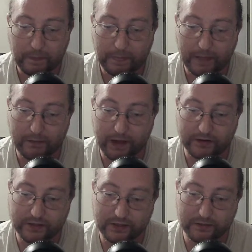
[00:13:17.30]

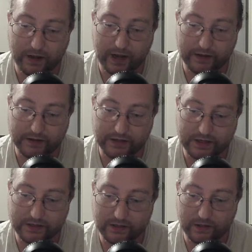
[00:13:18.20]
About 2 miles
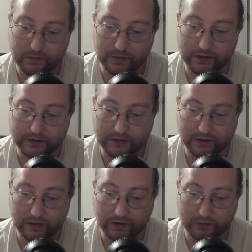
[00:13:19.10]
into the woods
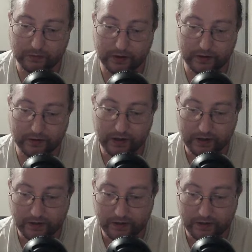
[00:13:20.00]
along a road,